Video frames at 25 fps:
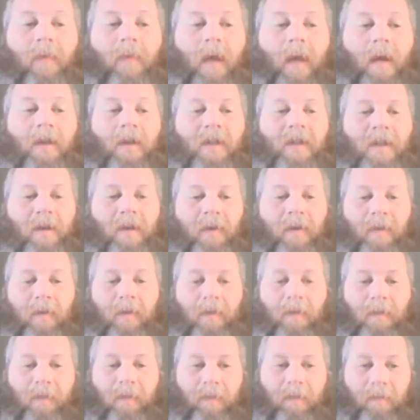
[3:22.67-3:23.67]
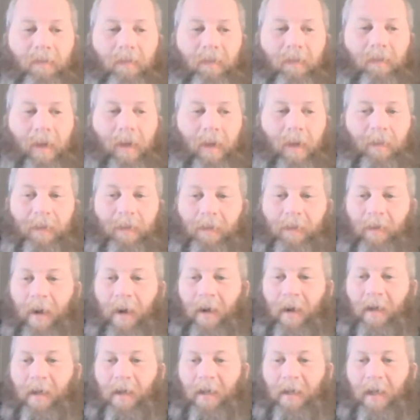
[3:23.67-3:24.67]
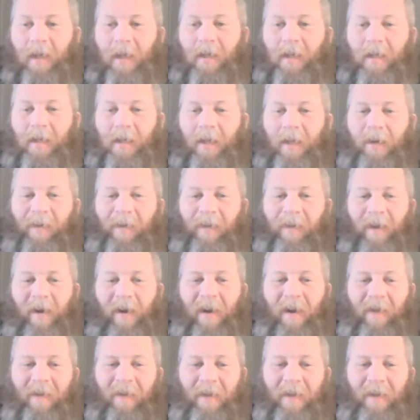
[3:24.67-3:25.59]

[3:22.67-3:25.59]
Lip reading: So Papa Sprout decides to go live,